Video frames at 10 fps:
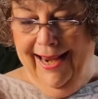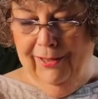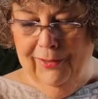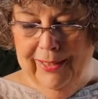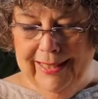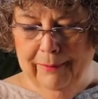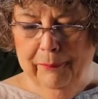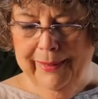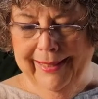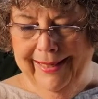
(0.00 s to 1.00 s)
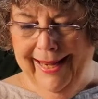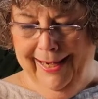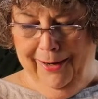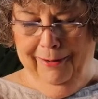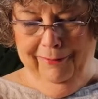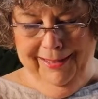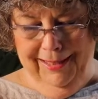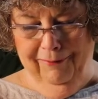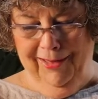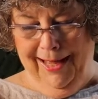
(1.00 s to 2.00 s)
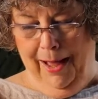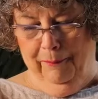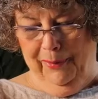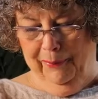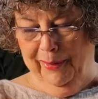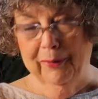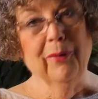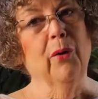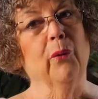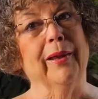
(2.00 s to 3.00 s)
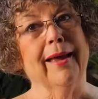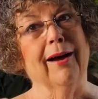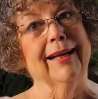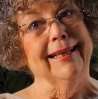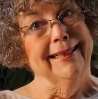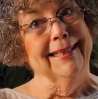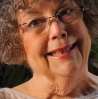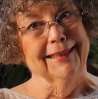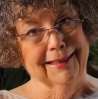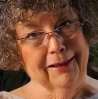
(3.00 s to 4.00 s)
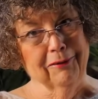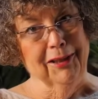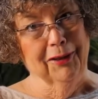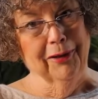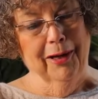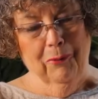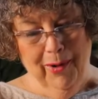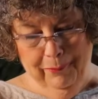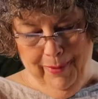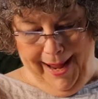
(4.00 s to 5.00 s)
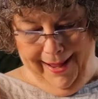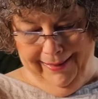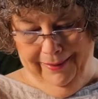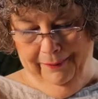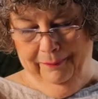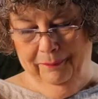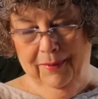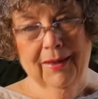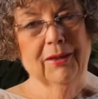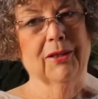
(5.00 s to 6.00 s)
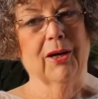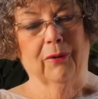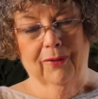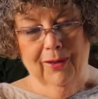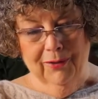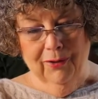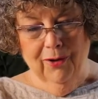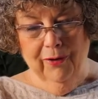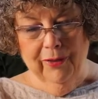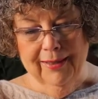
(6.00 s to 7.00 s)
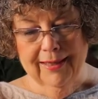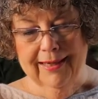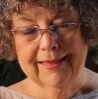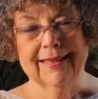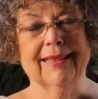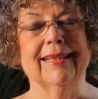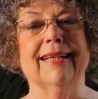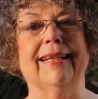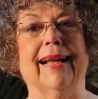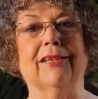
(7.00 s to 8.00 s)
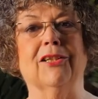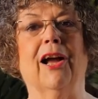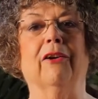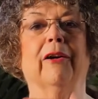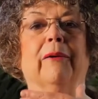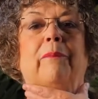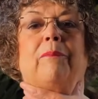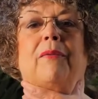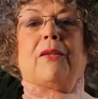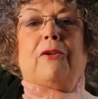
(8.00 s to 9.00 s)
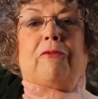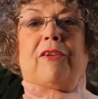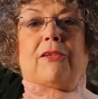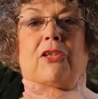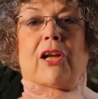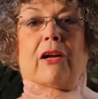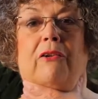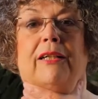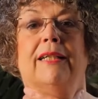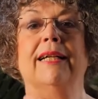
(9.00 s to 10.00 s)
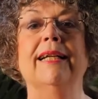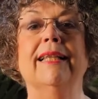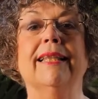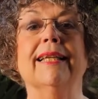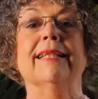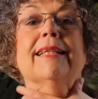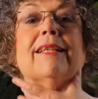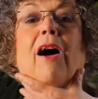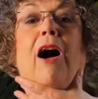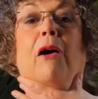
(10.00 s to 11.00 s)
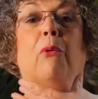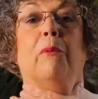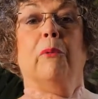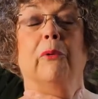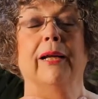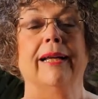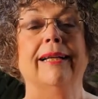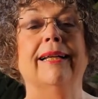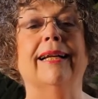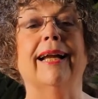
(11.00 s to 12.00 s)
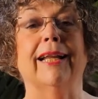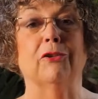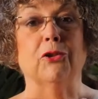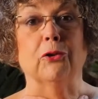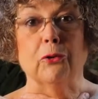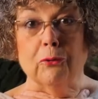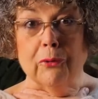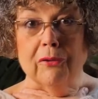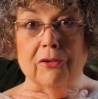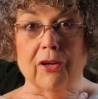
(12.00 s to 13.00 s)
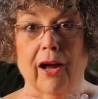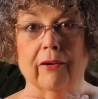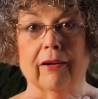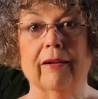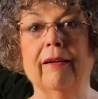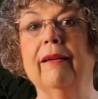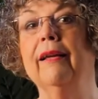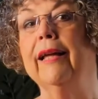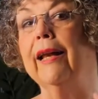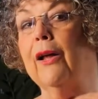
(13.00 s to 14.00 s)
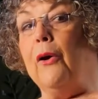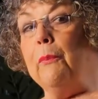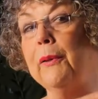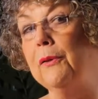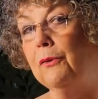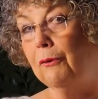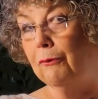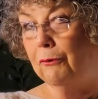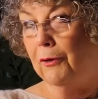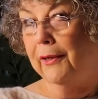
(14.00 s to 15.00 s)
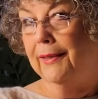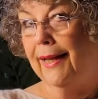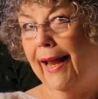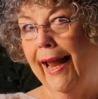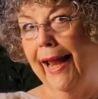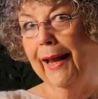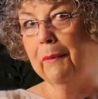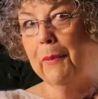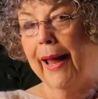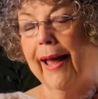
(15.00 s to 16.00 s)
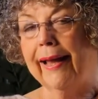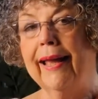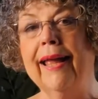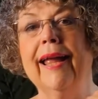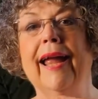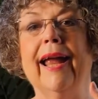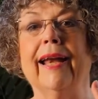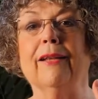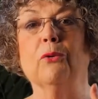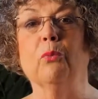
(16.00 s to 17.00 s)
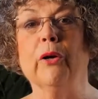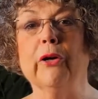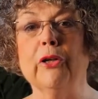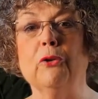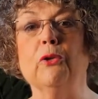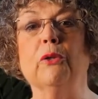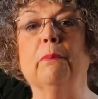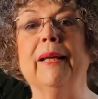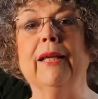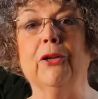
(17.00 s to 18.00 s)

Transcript: you simply cannot receive a compliment without instantly returning one back. So those are all the signs. Next chakra, your 5th chakra. This is aquamarine, and it's your truth chakra. It opens front and back, and it's where you speak your